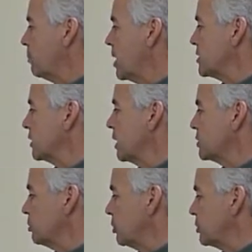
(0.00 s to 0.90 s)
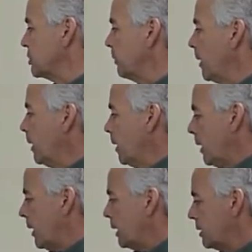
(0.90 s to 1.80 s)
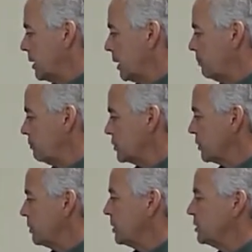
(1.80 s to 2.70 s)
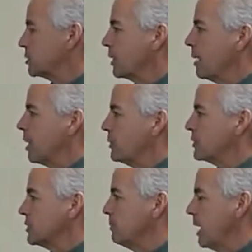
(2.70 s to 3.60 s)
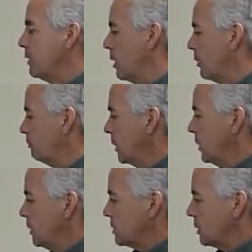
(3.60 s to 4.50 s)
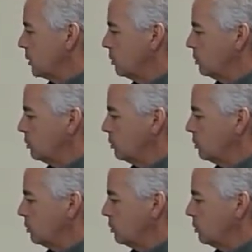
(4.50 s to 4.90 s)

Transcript: best customers. And so let me describe how this is made though. So